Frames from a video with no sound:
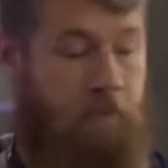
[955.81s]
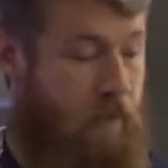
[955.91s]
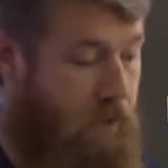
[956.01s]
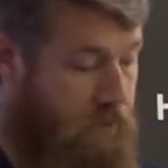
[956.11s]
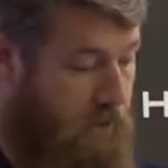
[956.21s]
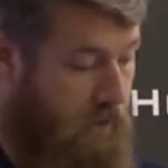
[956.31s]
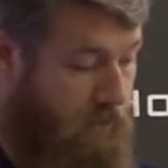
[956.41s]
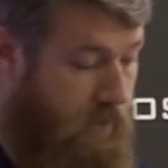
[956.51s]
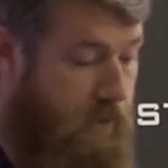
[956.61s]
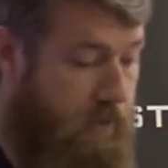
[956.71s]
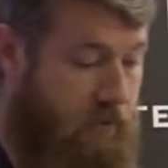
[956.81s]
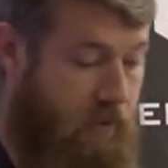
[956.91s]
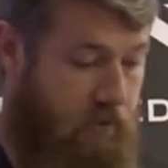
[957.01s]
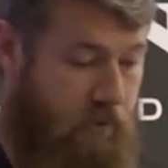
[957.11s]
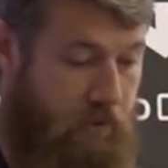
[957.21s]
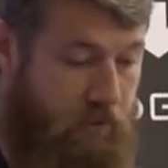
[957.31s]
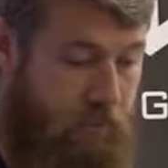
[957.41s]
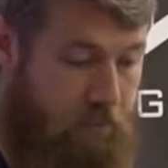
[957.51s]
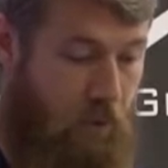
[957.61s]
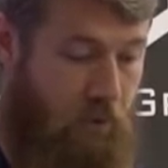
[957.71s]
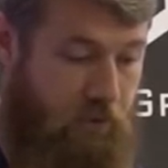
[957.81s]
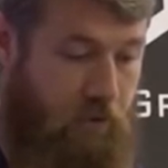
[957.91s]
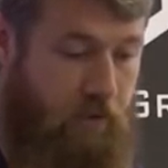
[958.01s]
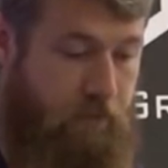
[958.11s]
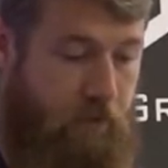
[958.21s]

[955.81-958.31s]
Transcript: Now, as you can see, this is, this is verbose to,